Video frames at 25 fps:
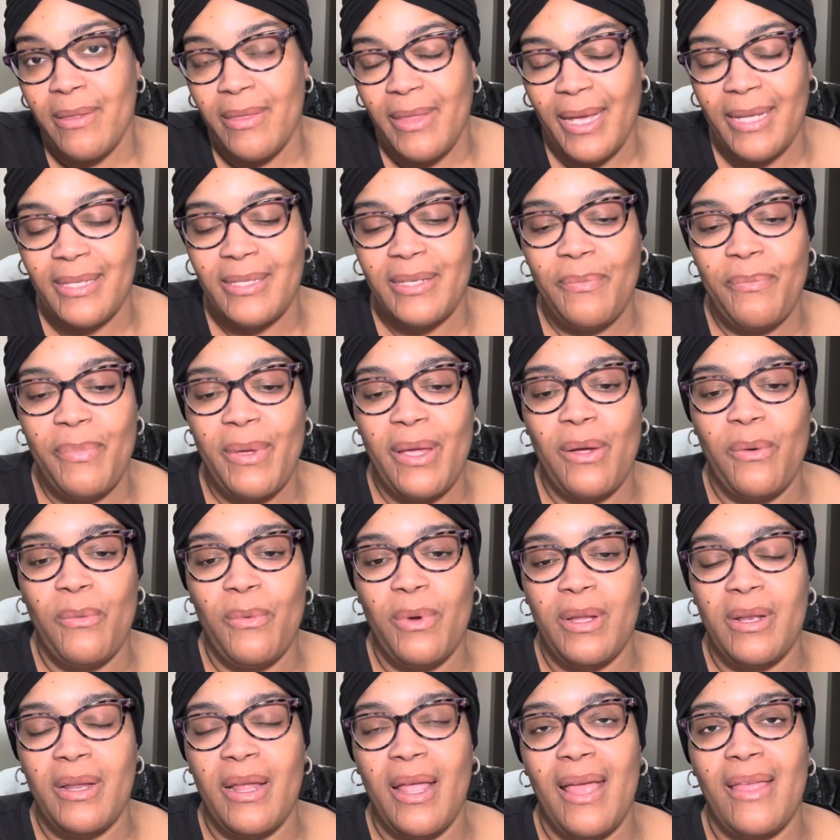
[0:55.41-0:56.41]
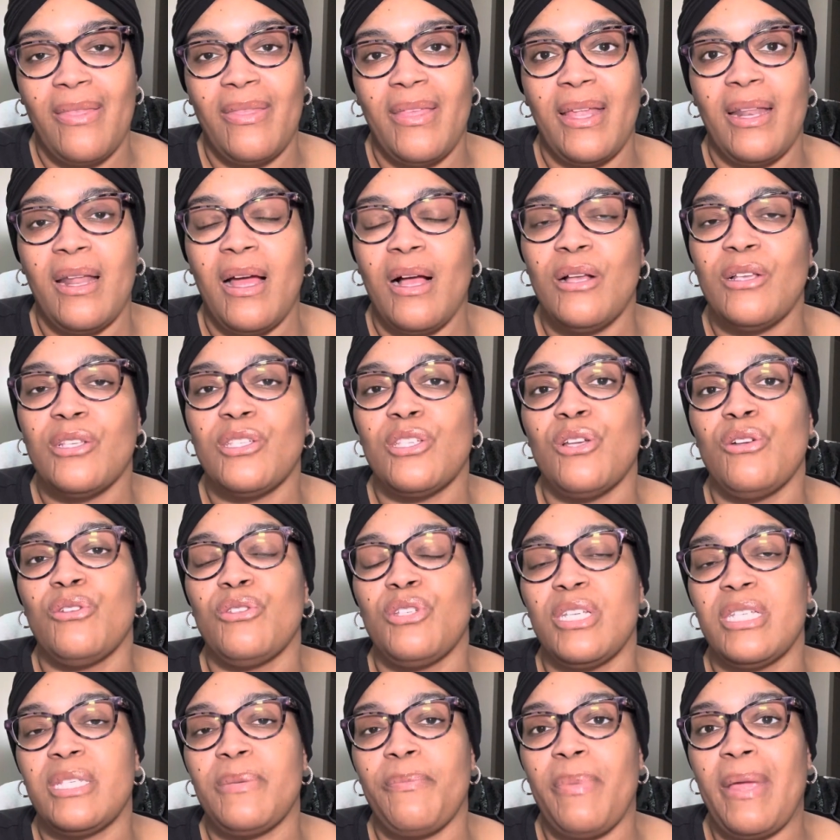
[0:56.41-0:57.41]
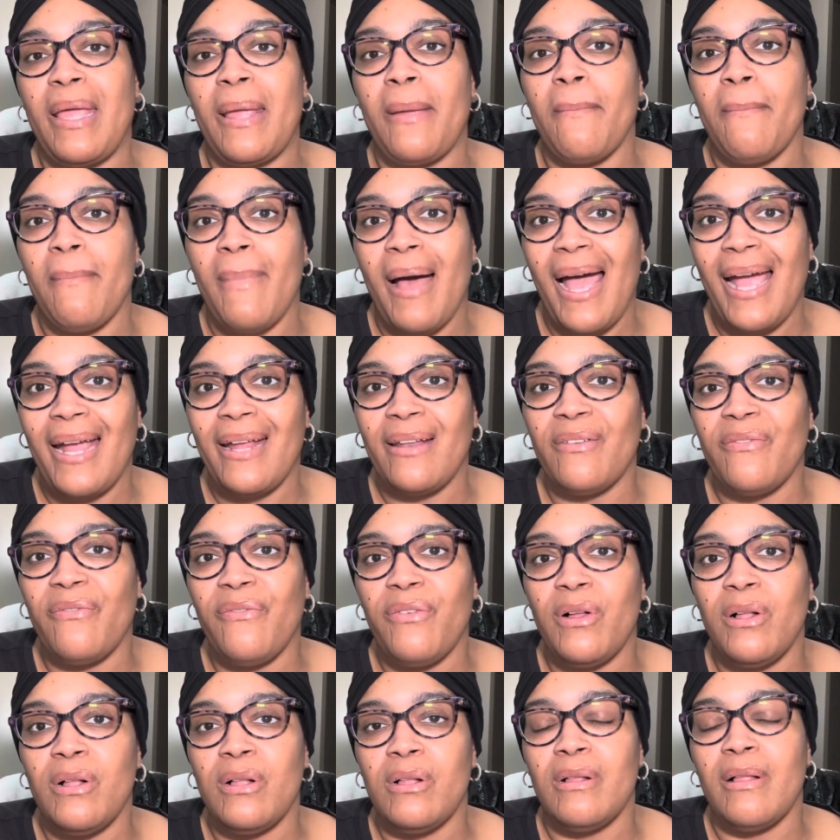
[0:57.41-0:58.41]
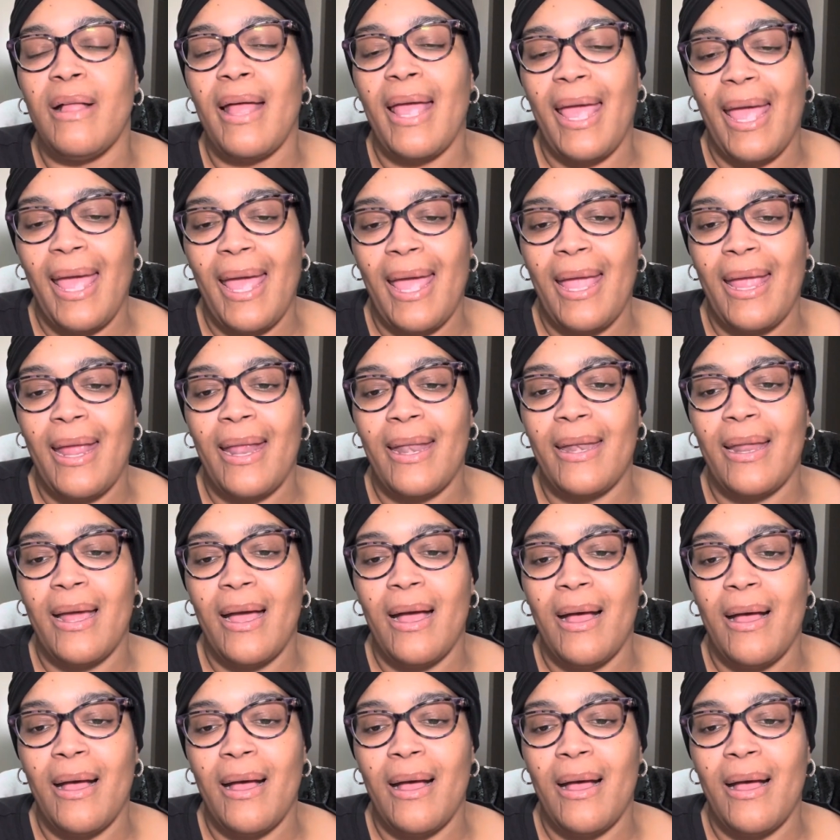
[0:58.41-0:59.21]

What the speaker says: That's a big one. And then also just being mindful and